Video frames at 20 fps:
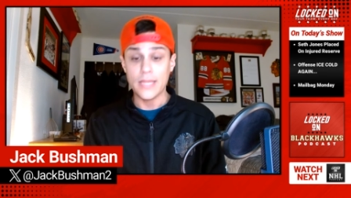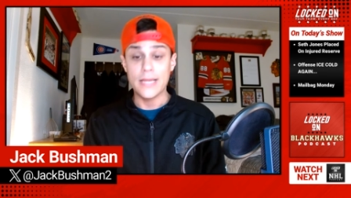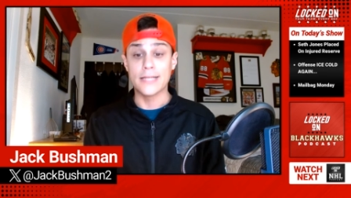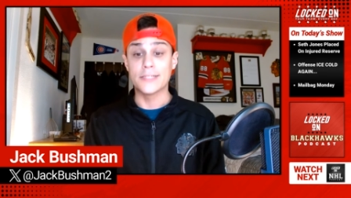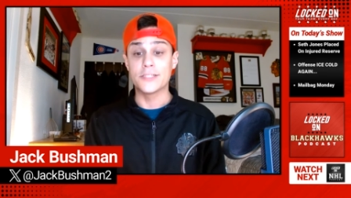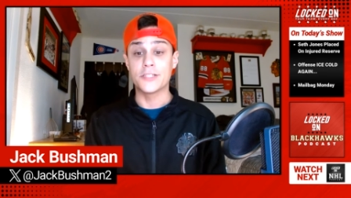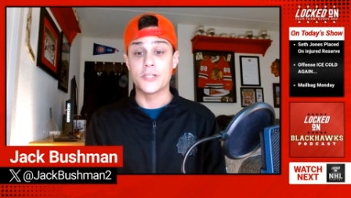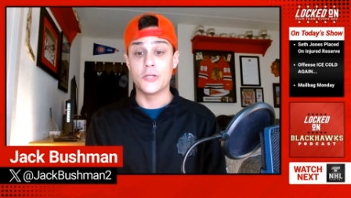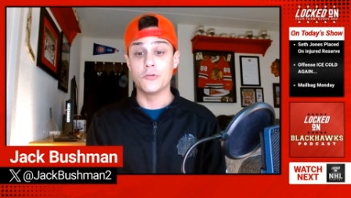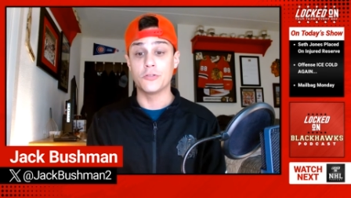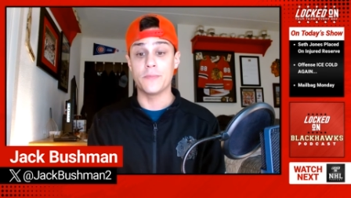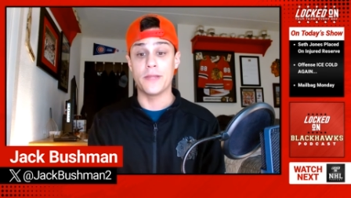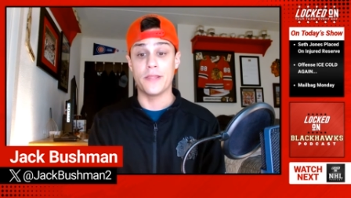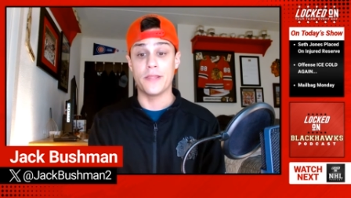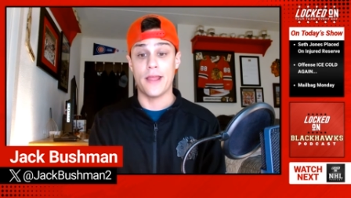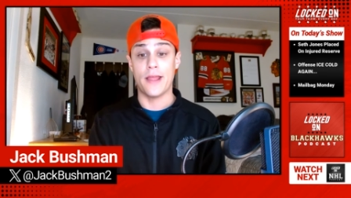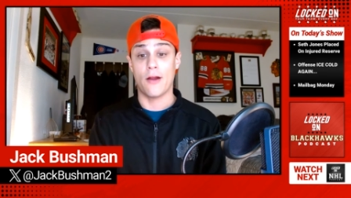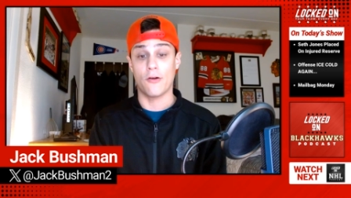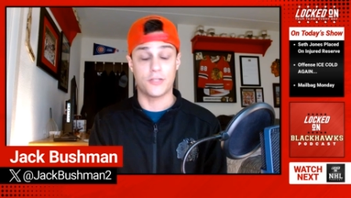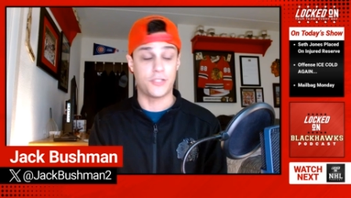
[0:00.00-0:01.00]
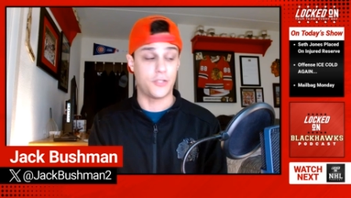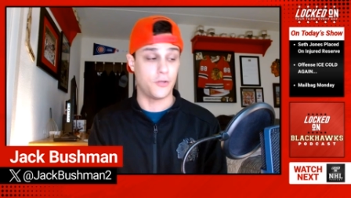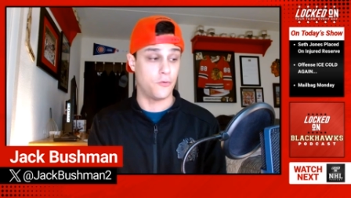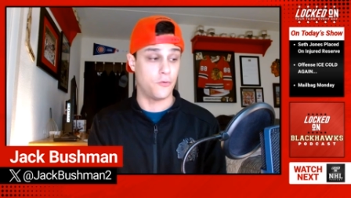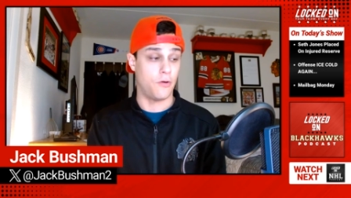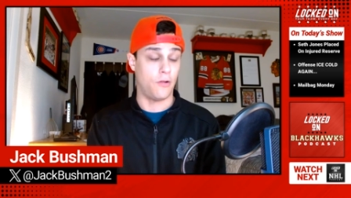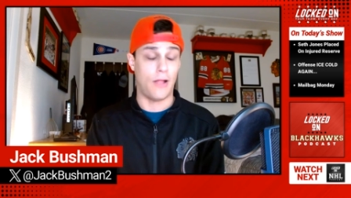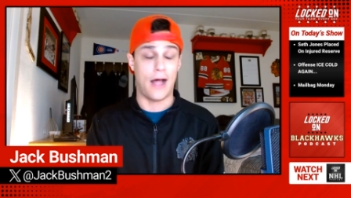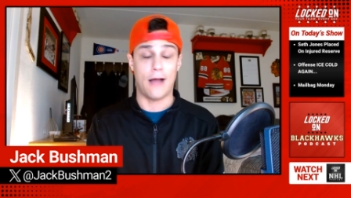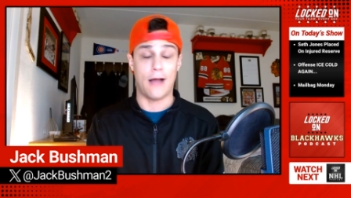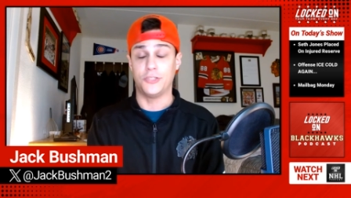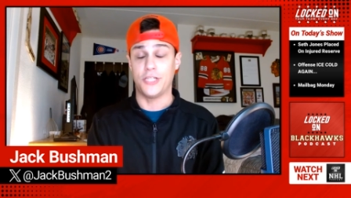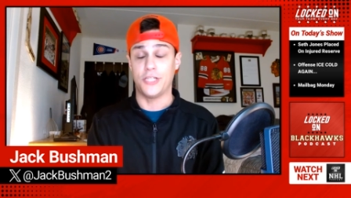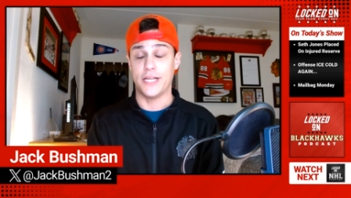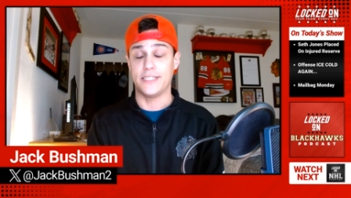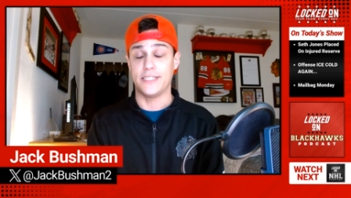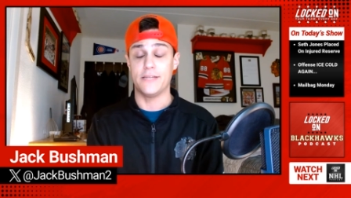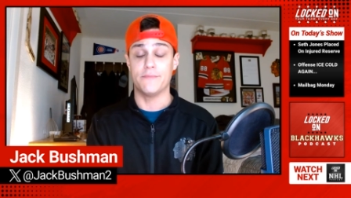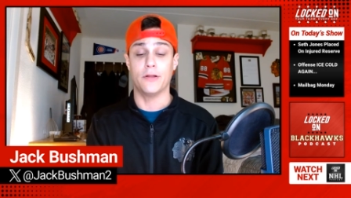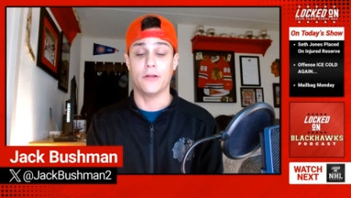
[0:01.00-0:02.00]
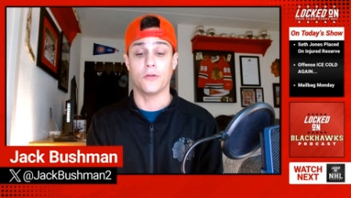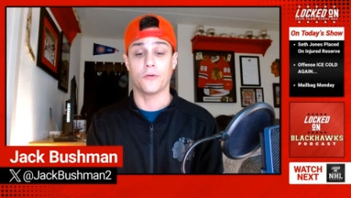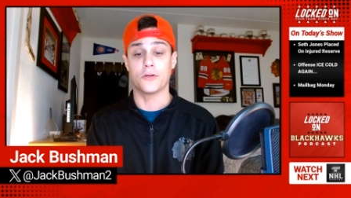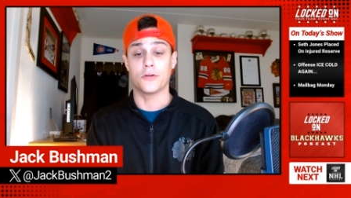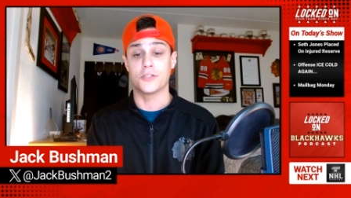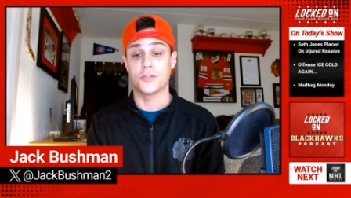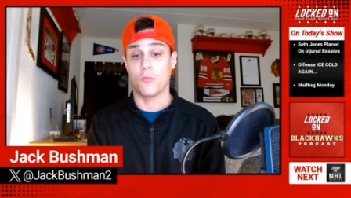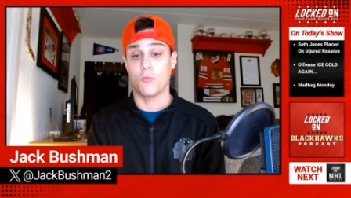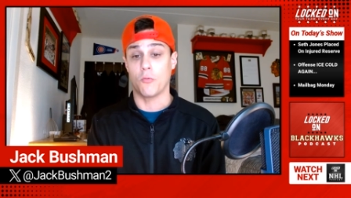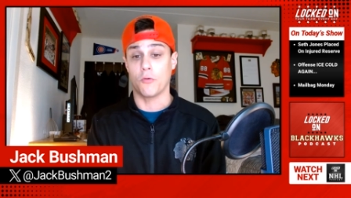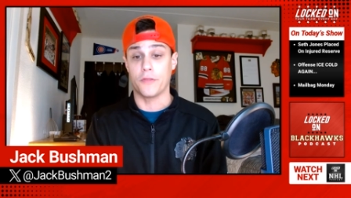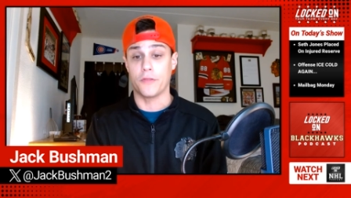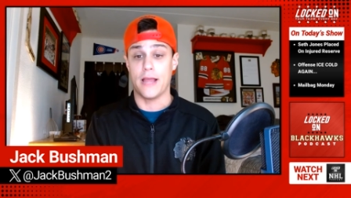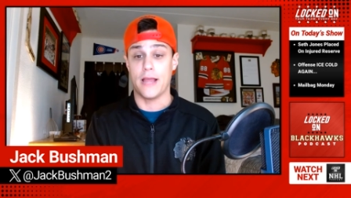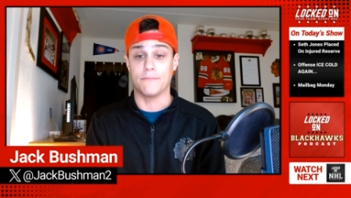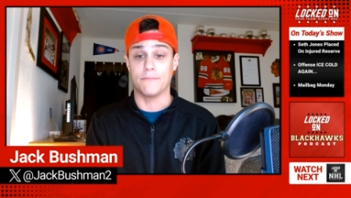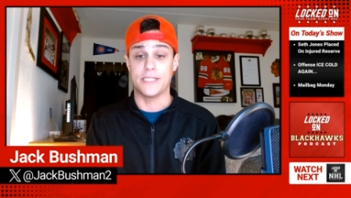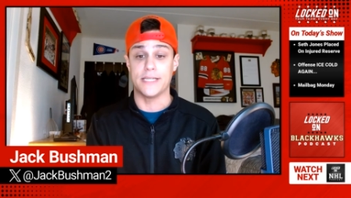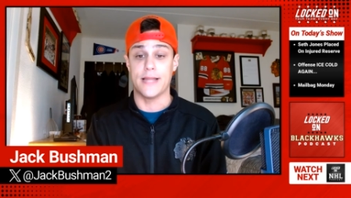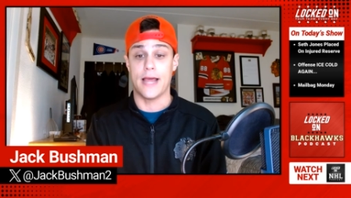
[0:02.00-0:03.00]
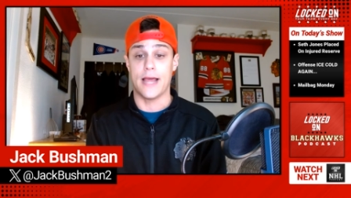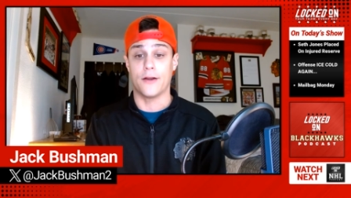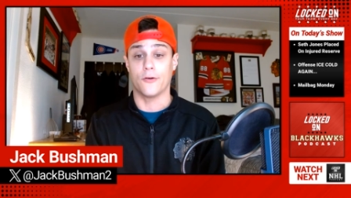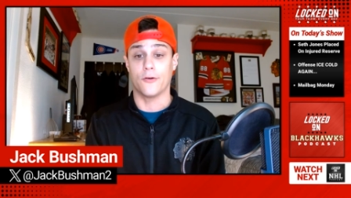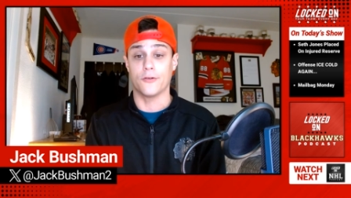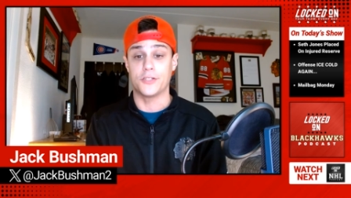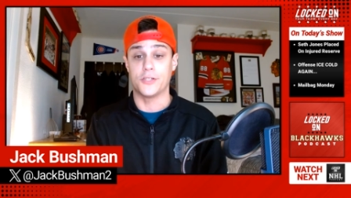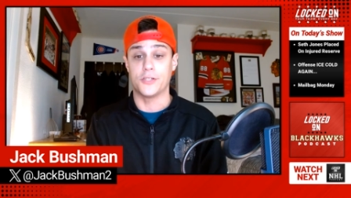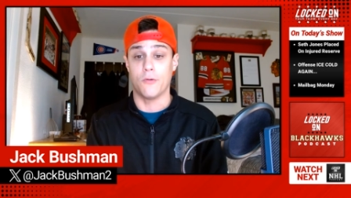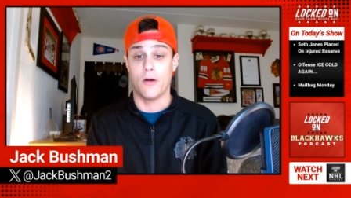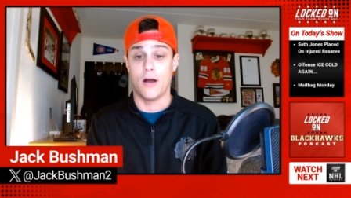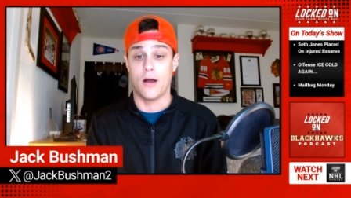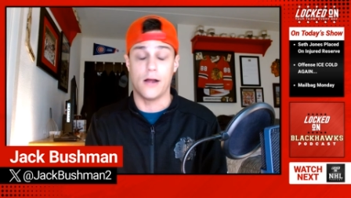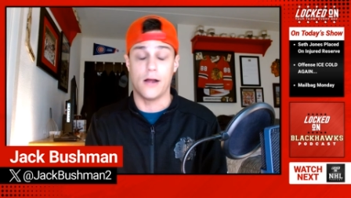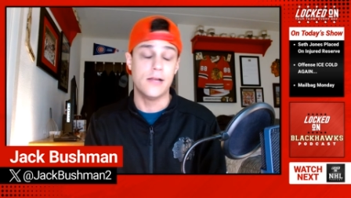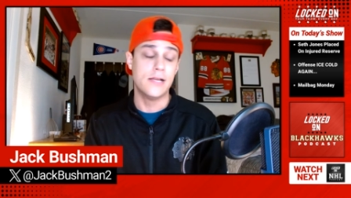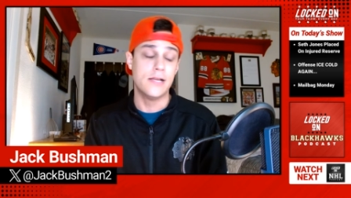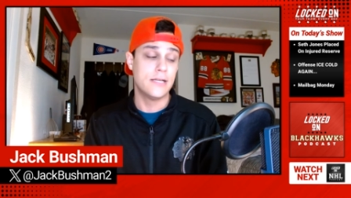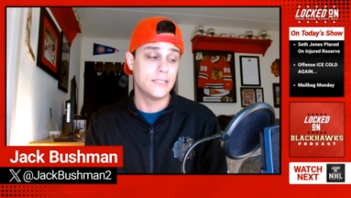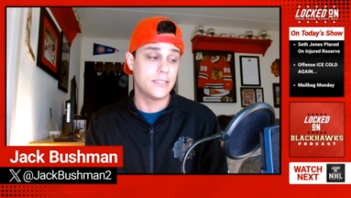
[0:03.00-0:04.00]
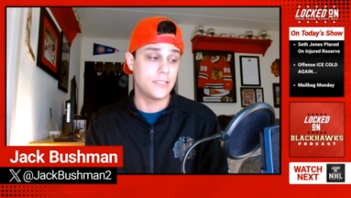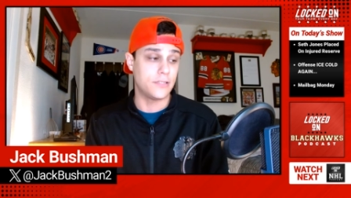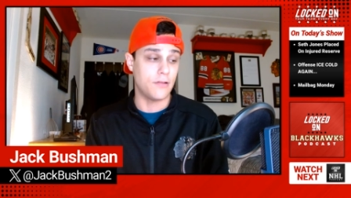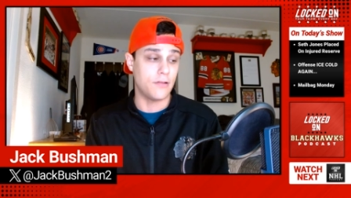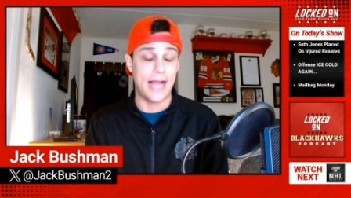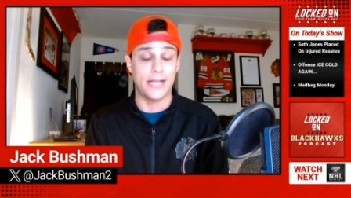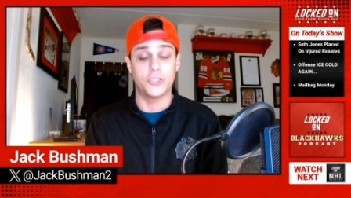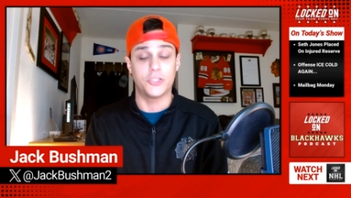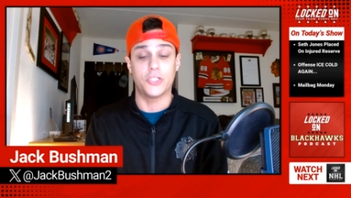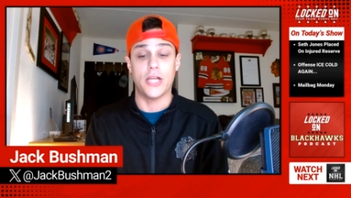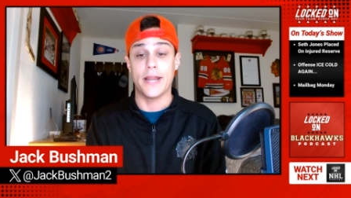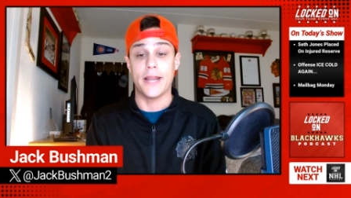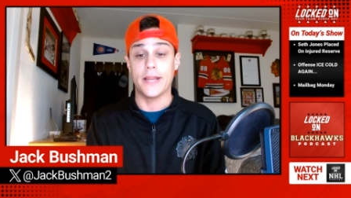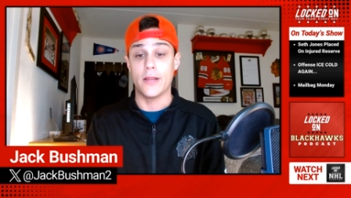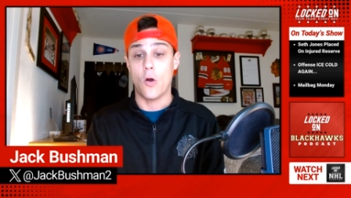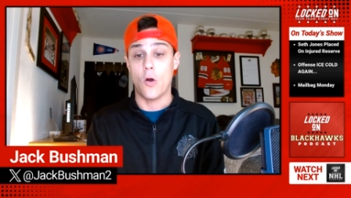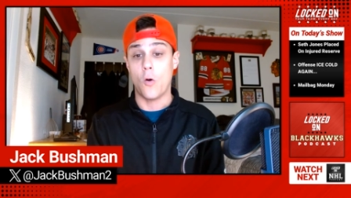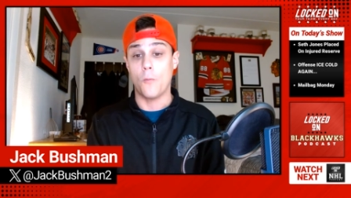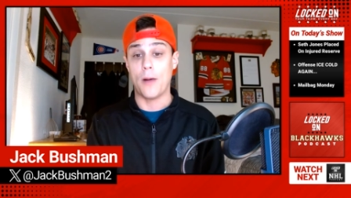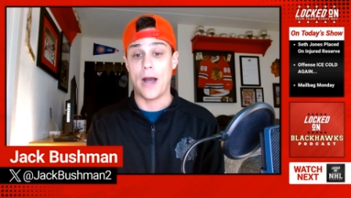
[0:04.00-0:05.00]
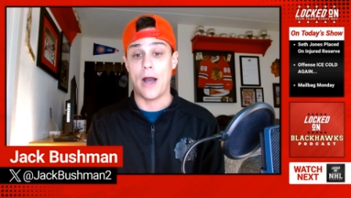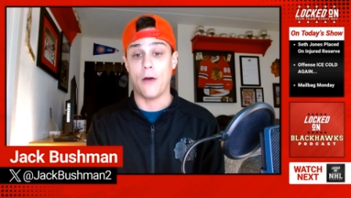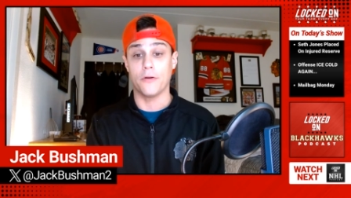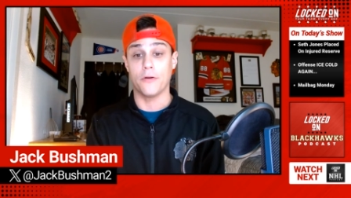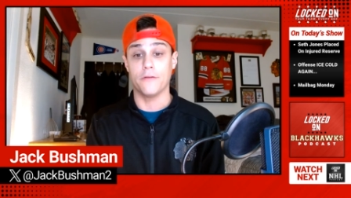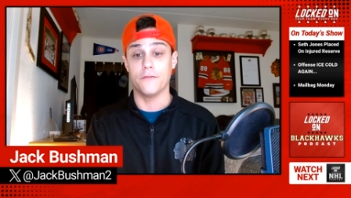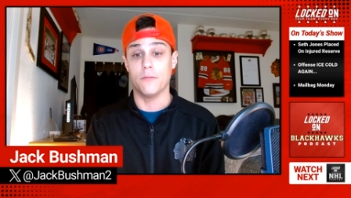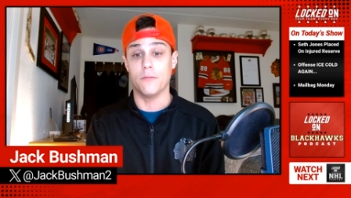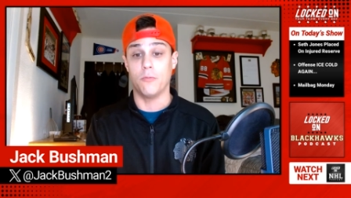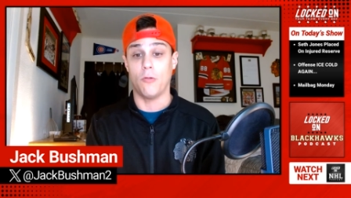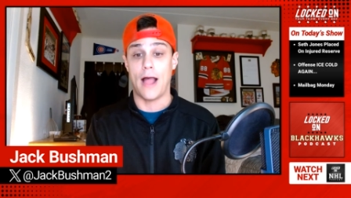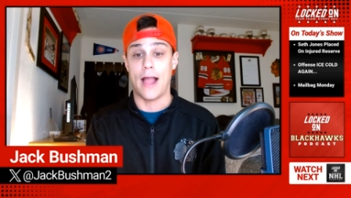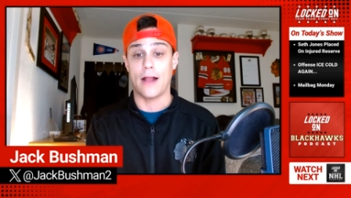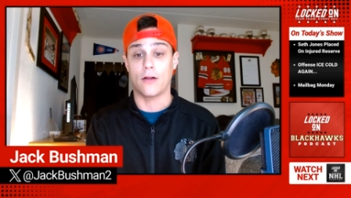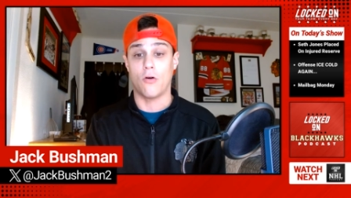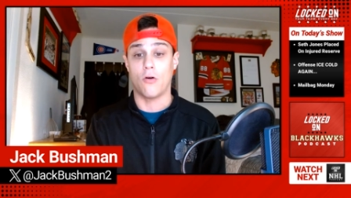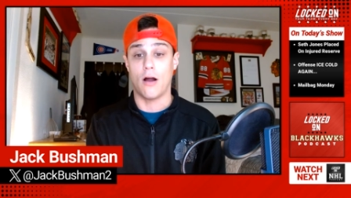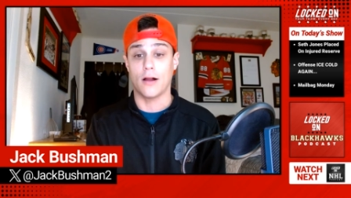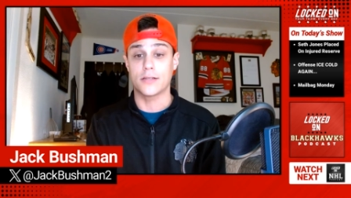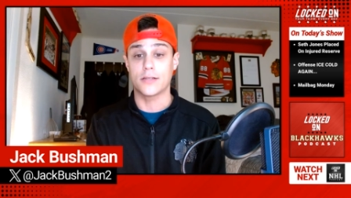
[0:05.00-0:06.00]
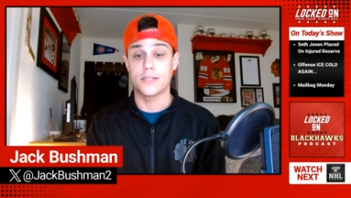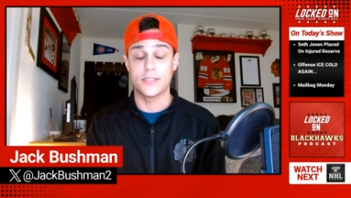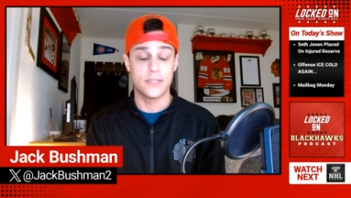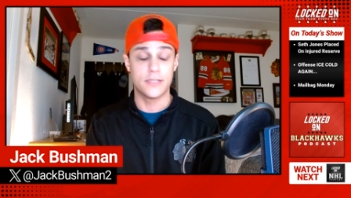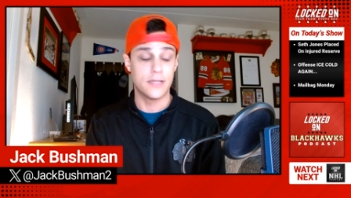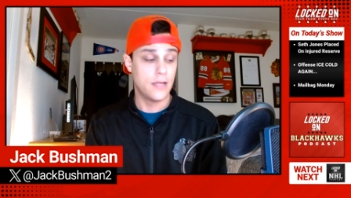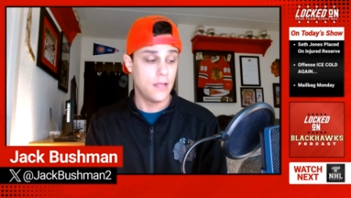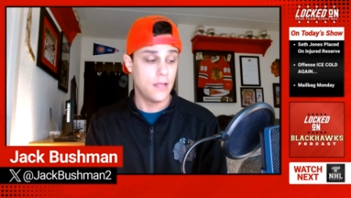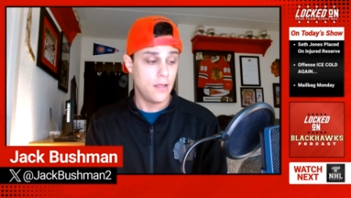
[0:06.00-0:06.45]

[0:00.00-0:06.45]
excuse me, there to allow JT Miller to score the empty netter to uh, slash any hope out of the Blackhawks